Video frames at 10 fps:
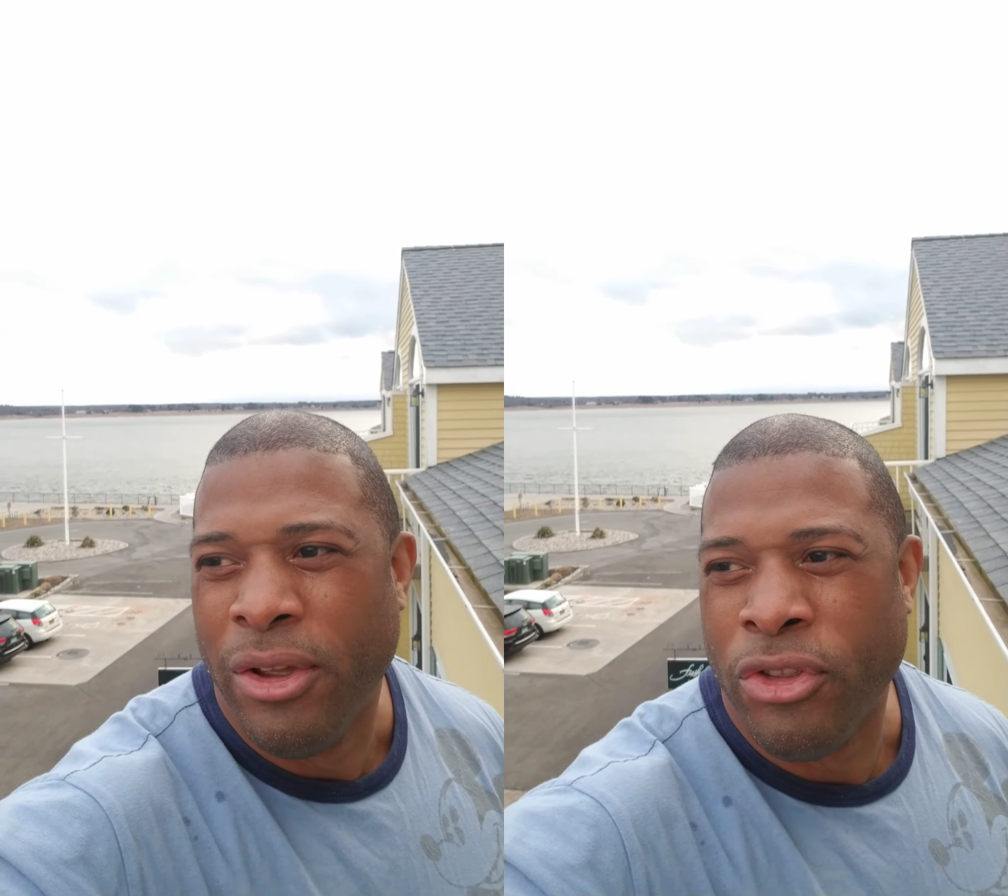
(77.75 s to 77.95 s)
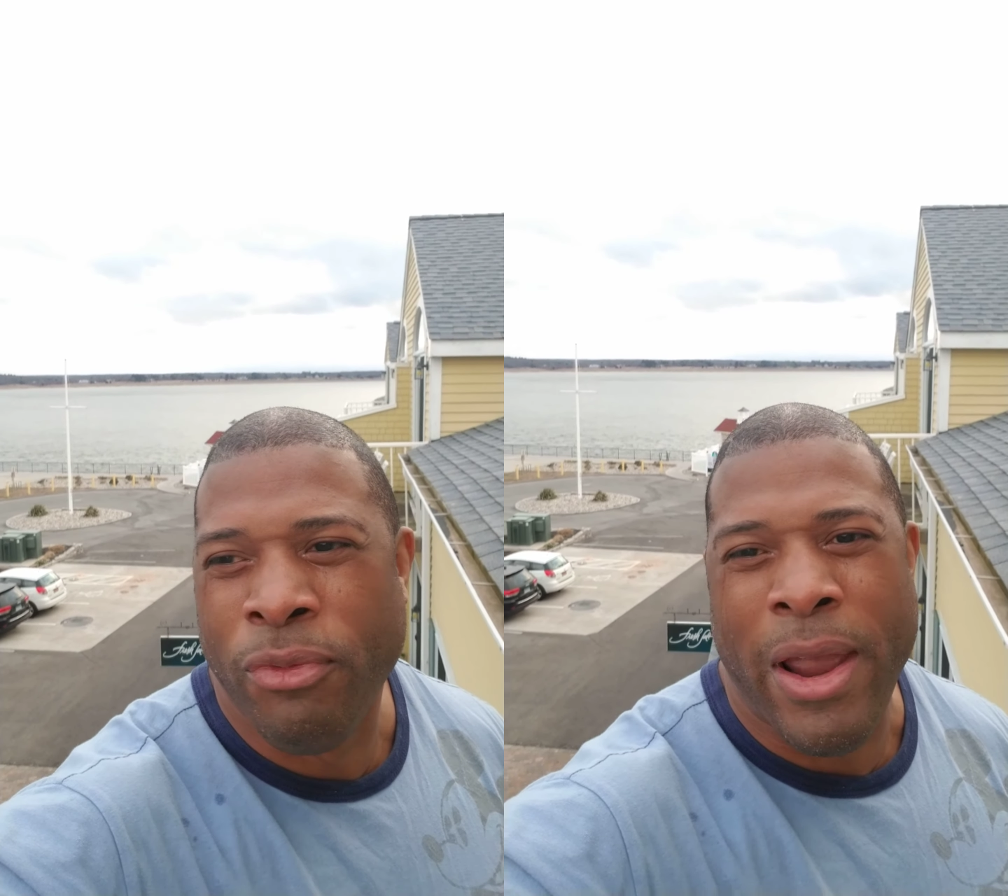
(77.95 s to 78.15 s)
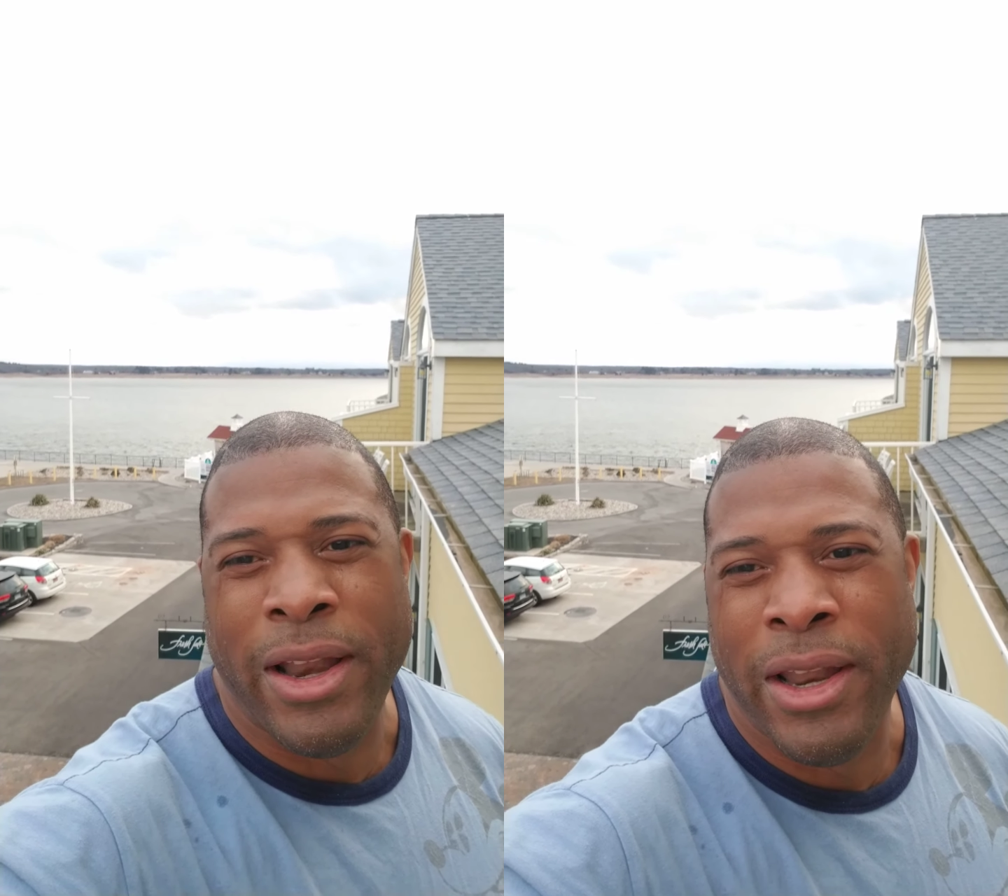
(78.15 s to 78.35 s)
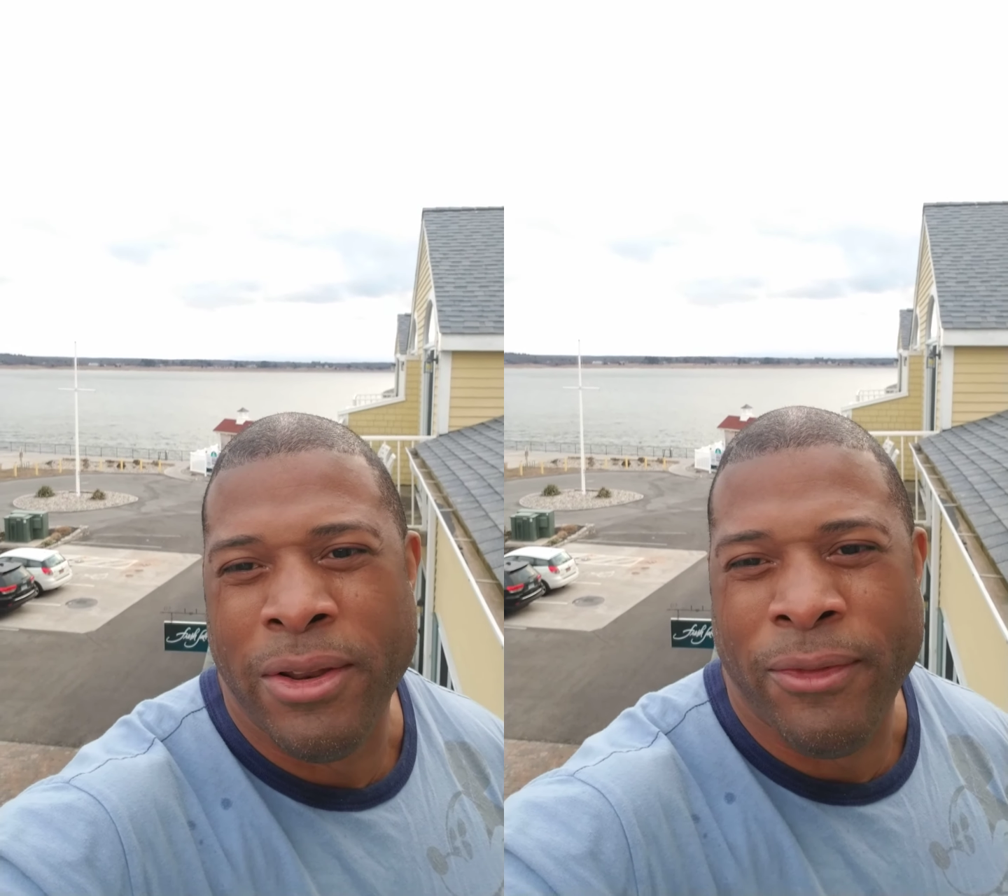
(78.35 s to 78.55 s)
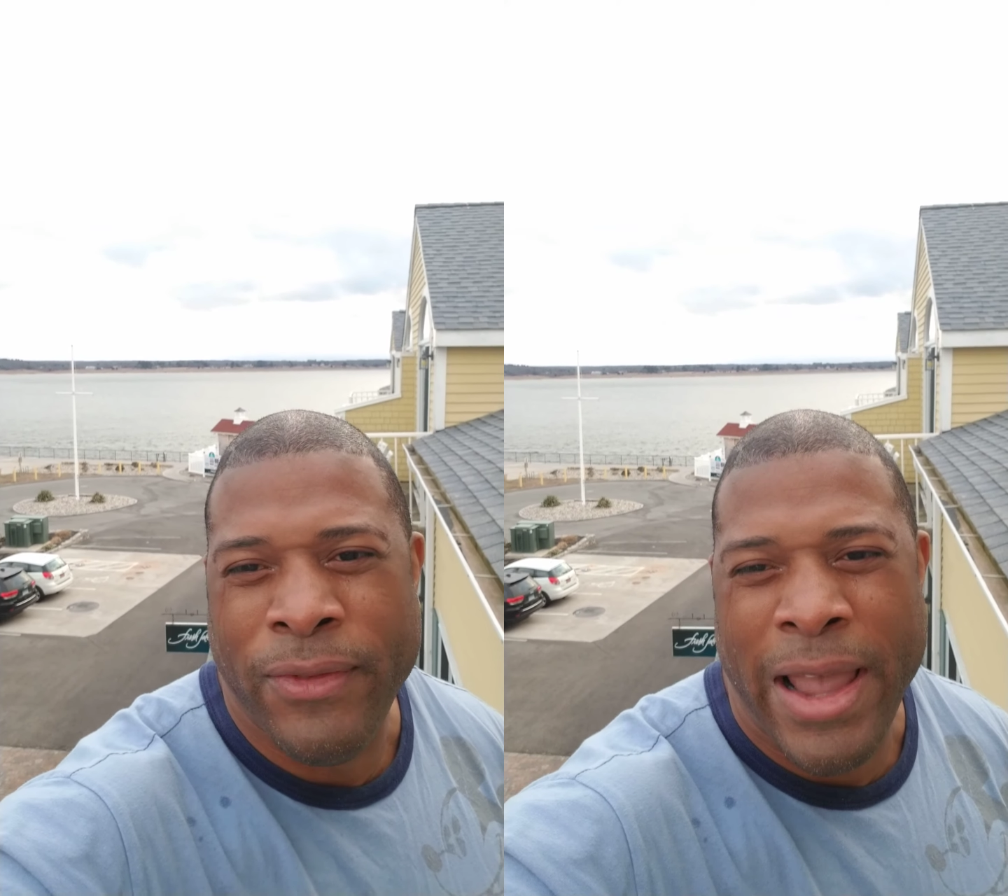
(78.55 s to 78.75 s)
threatening
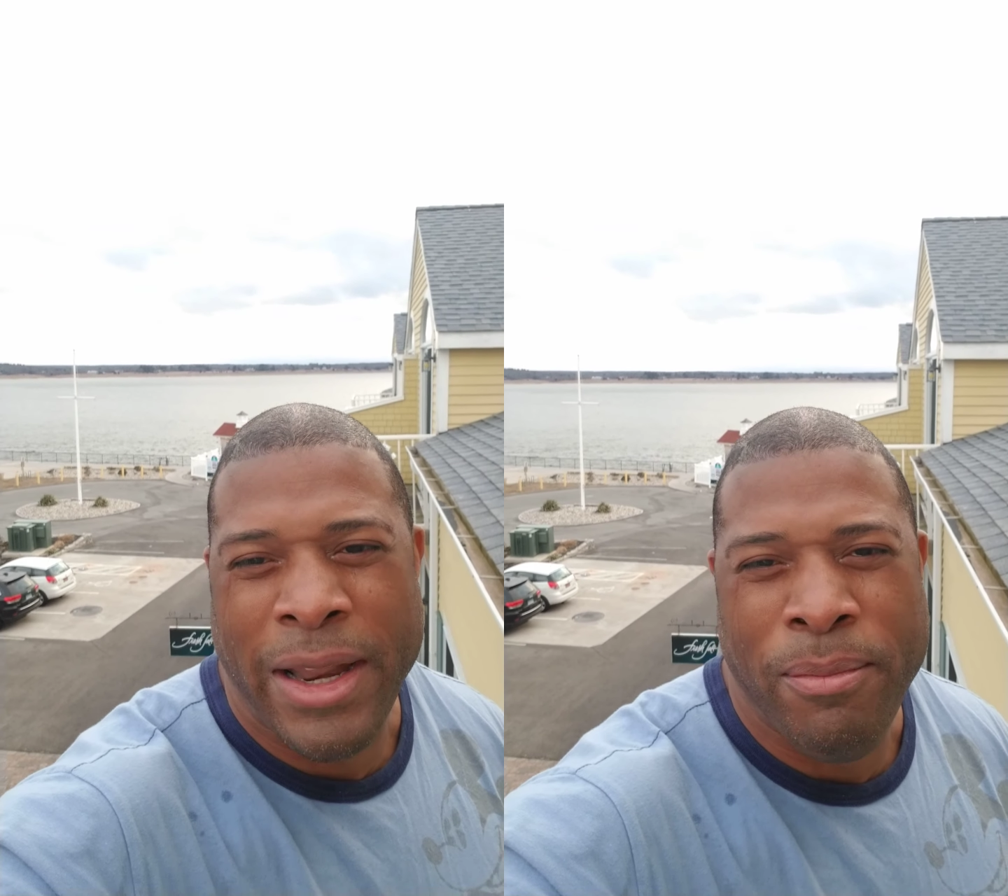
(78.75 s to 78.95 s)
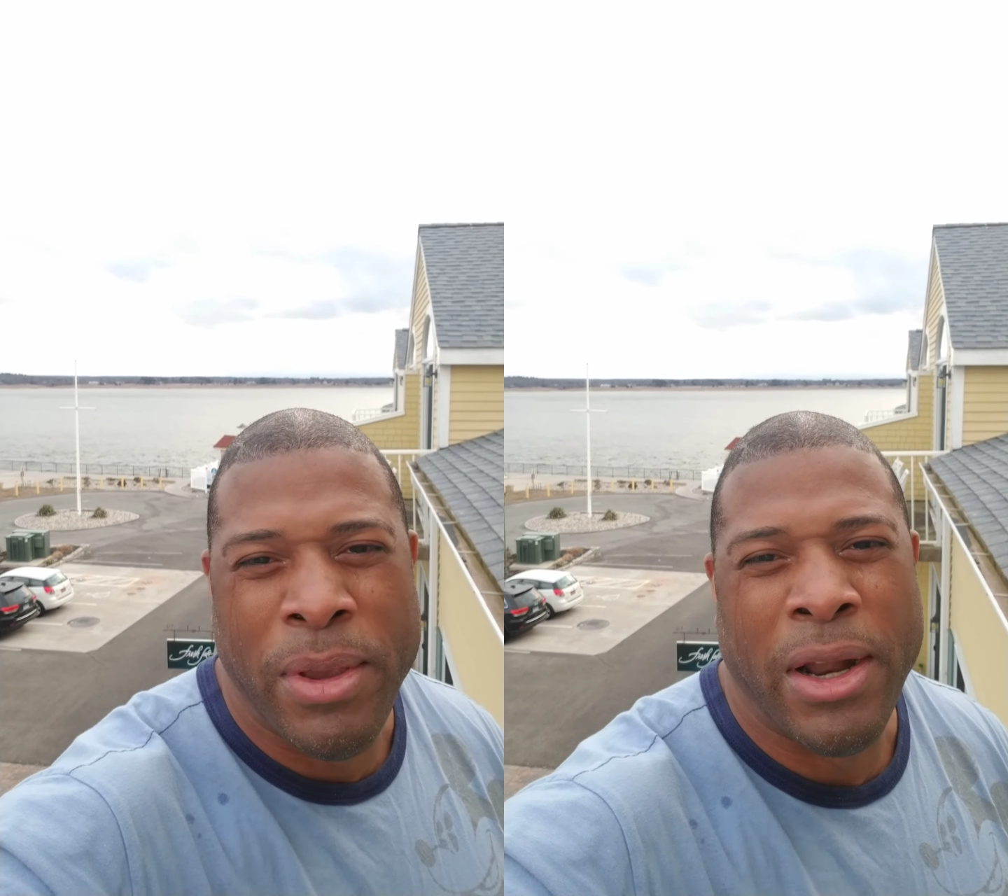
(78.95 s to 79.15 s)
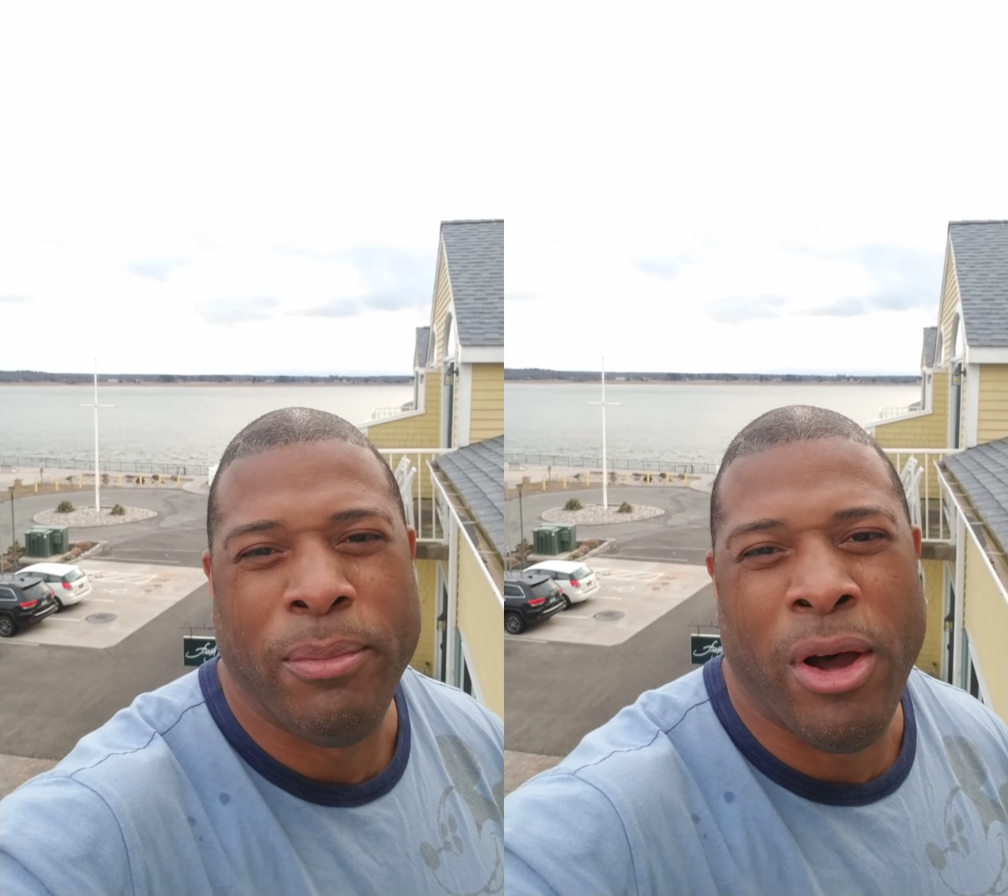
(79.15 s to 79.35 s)
to fight and beat up